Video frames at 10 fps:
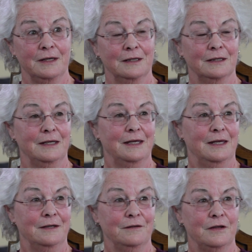Italy
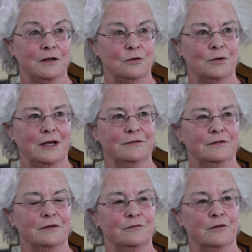and in the
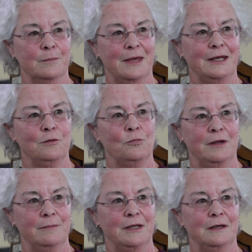US, that for many
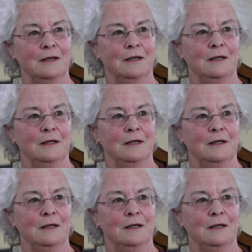women,